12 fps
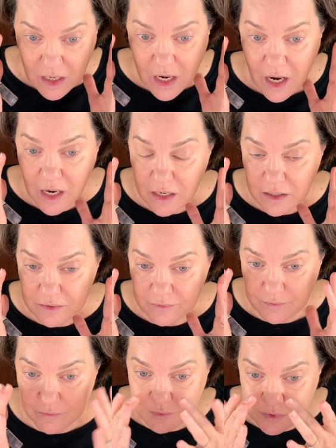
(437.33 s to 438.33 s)

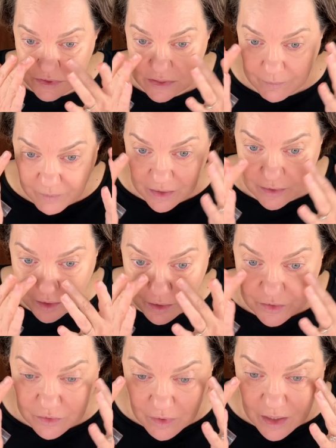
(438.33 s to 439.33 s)
my
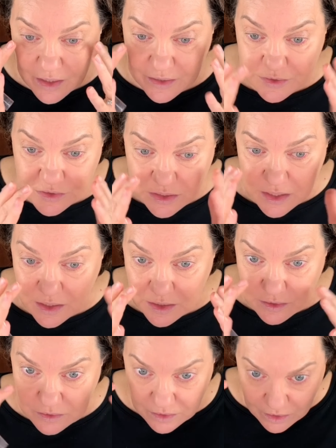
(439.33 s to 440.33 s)
under eyes
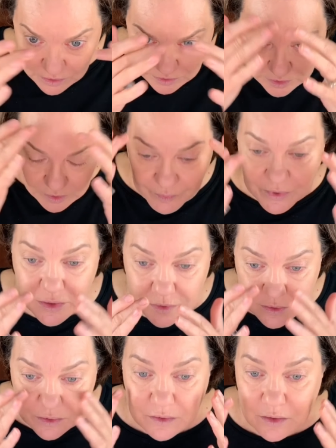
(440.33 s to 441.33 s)
and a little bit
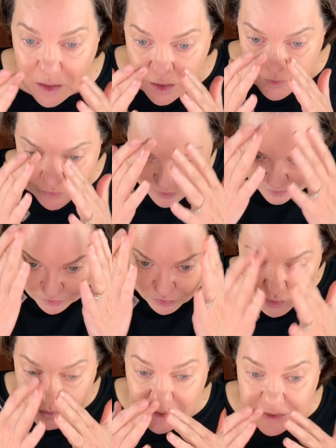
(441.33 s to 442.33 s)
like
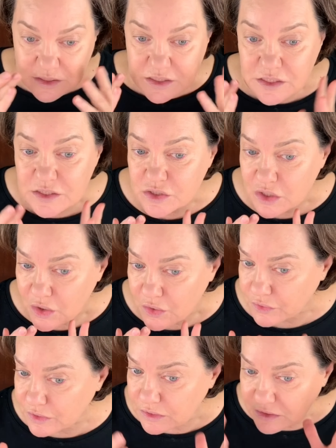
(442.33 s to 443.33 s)
through my
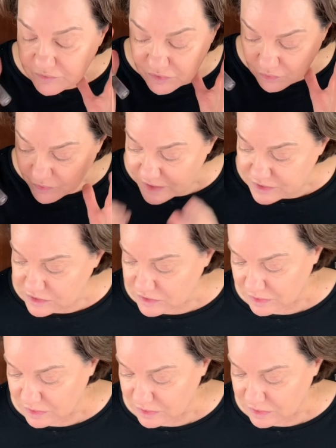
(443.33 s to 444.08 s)
T-zone and leave the rest